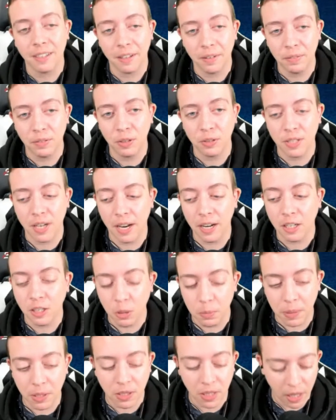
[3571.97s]
If you take
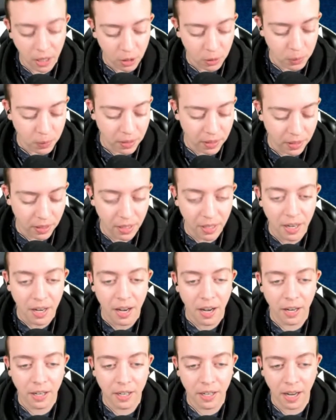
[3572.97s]
too much heroin,
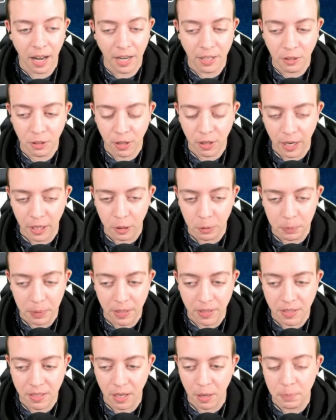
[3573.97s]
it could end your
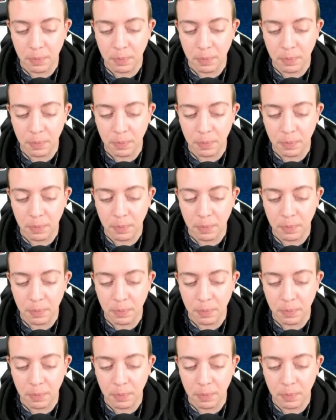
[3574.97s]
ailments,